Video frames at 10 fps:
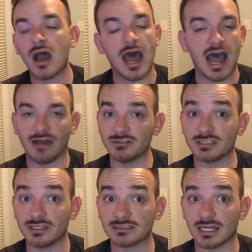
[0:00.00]

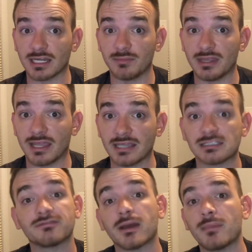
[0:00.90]
Obviously, that's not going to be the case
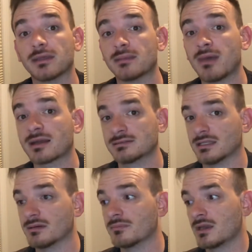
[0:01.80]
if I mailed it back to
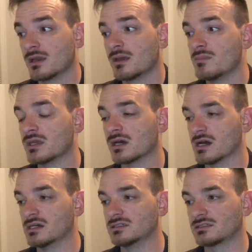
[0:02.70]
them
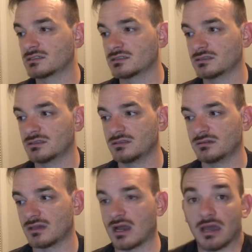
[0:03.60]
because
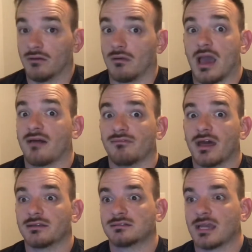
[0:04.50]
I don't have
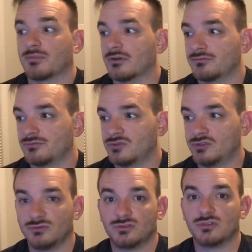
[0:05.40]
that type of
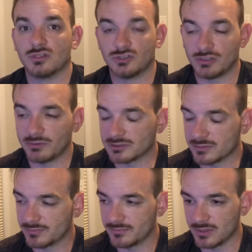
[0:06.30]
shipping
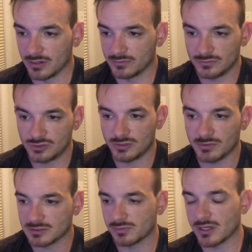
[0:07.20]

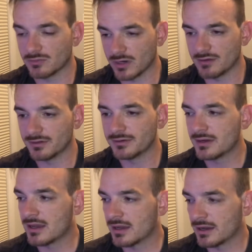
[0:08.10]
supply, whatever.
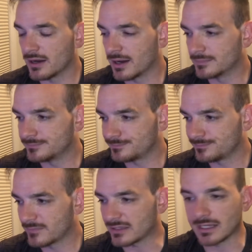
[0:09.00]

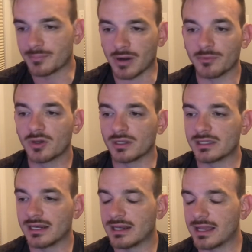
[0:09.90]
Not that I probably couldn't
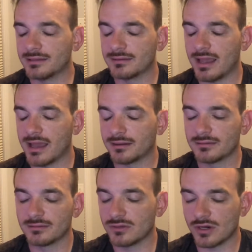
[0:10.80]
get it
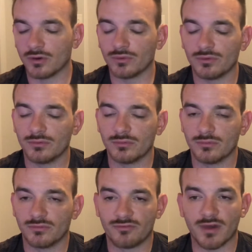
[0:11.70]
at
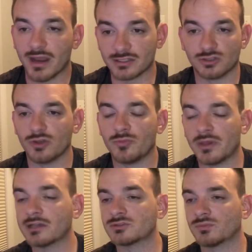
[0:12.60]
FedEx or
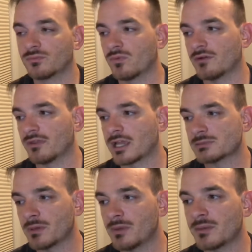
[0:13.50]
UPS, whatever the case
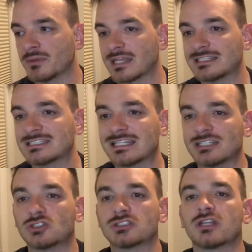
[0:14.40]
may be, but
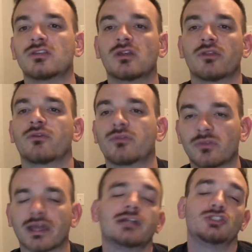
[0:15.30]
that's just another,
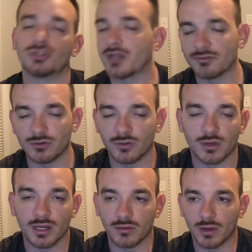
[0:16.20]
like, I shouldn't have to do it
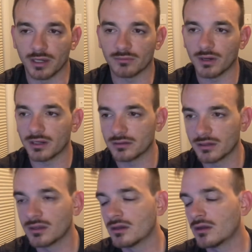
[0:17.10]
anyway, right?
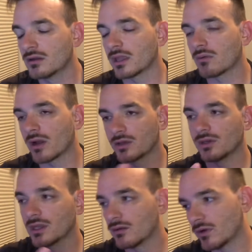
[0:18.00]
Like, why couldn't
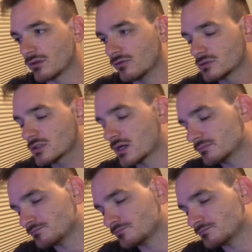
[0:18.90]
you get it right the first time?